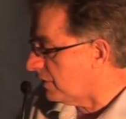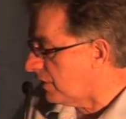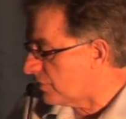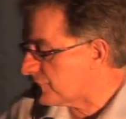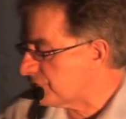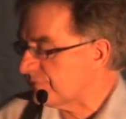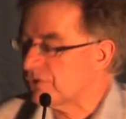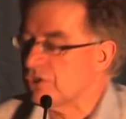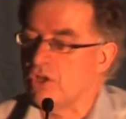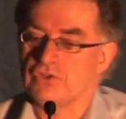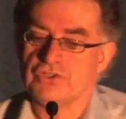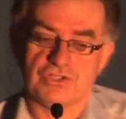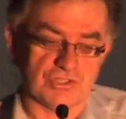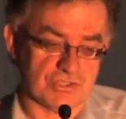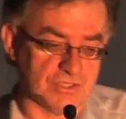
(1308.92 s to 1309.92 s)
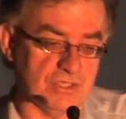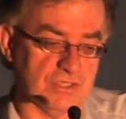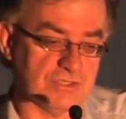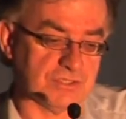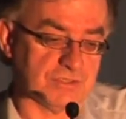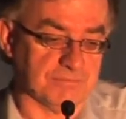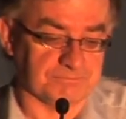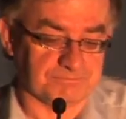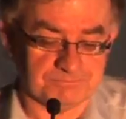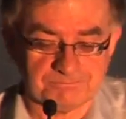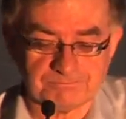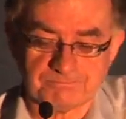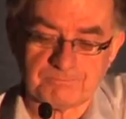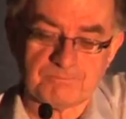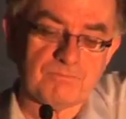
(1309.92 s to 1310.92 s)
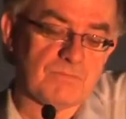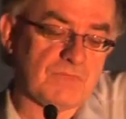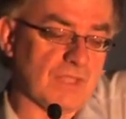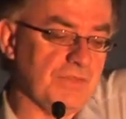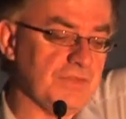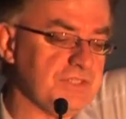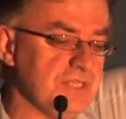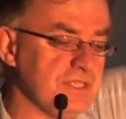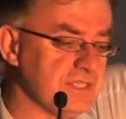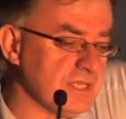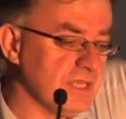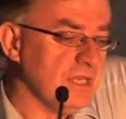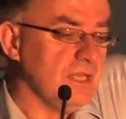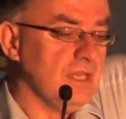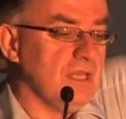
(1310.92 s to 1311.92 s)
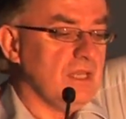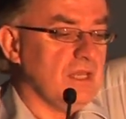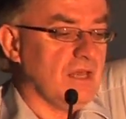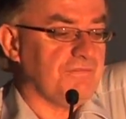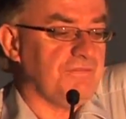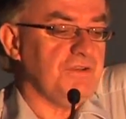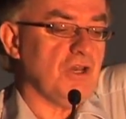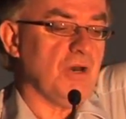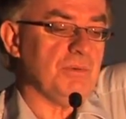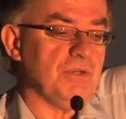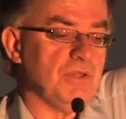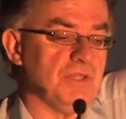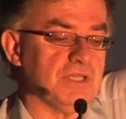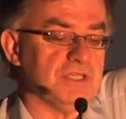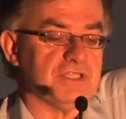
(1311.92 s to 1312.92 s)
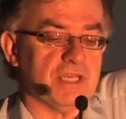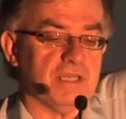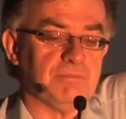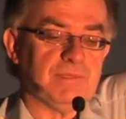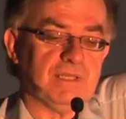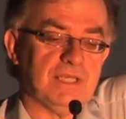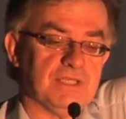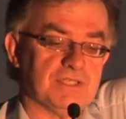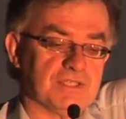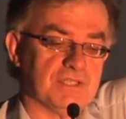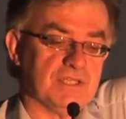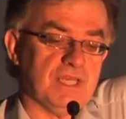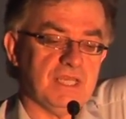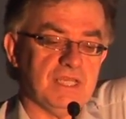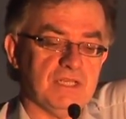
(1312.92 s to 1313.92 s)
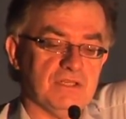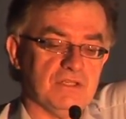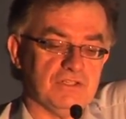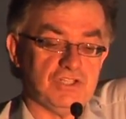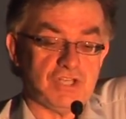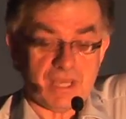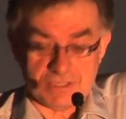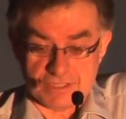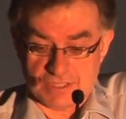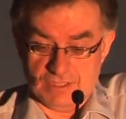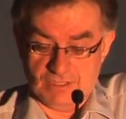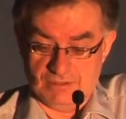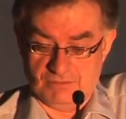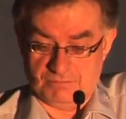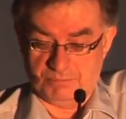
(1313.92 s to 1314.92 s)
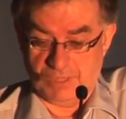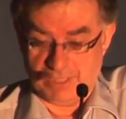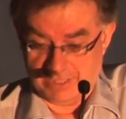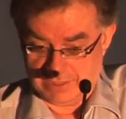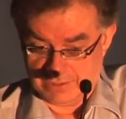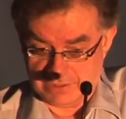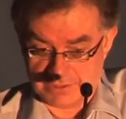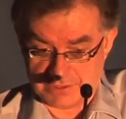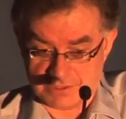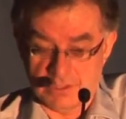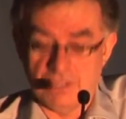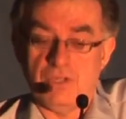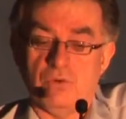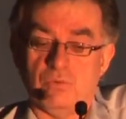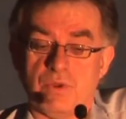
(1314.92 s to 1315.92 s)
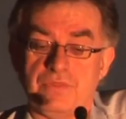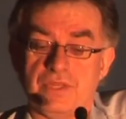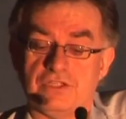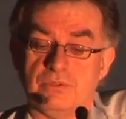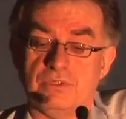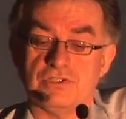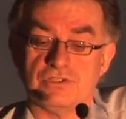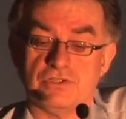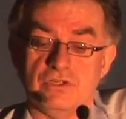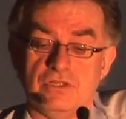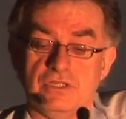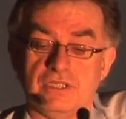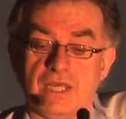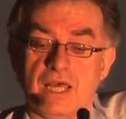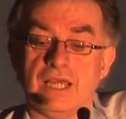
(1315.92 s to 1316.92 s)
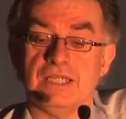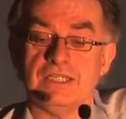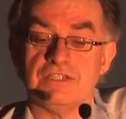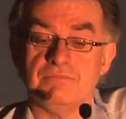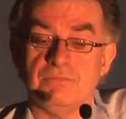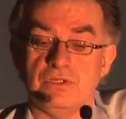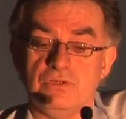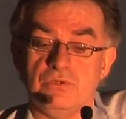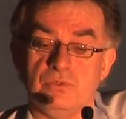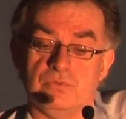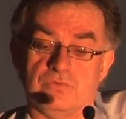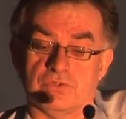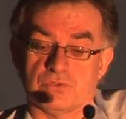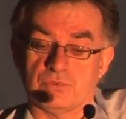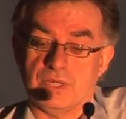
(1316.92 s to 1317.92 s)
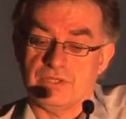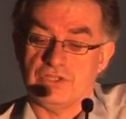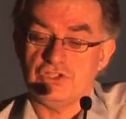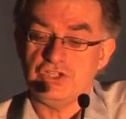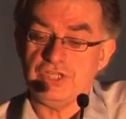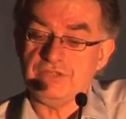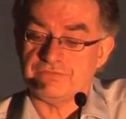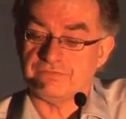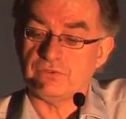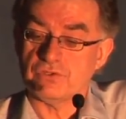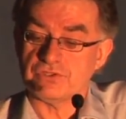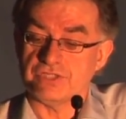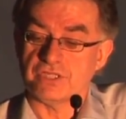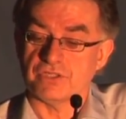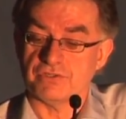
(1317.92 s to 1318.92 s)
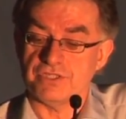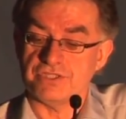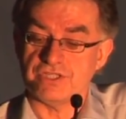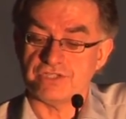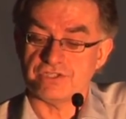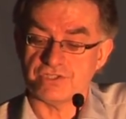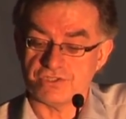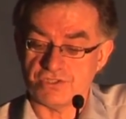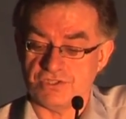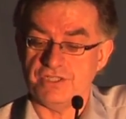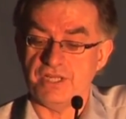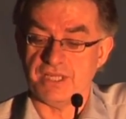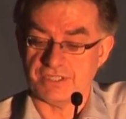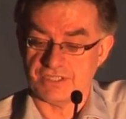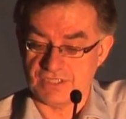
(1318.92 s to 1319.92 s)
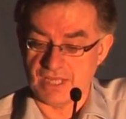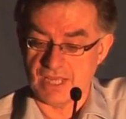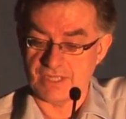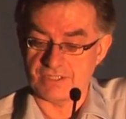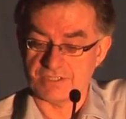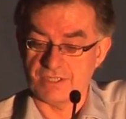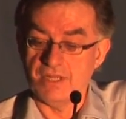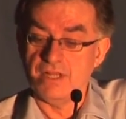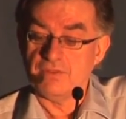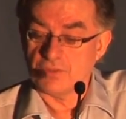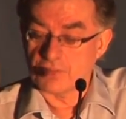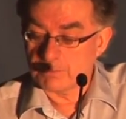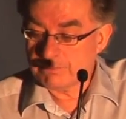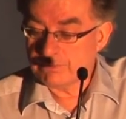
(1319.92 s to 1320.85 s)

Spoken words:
loss of consciousness. And this is a phenomenon that can take place in jet pilots when they're doing certain kinds of maneuvers where the G-force increases to such an extent that the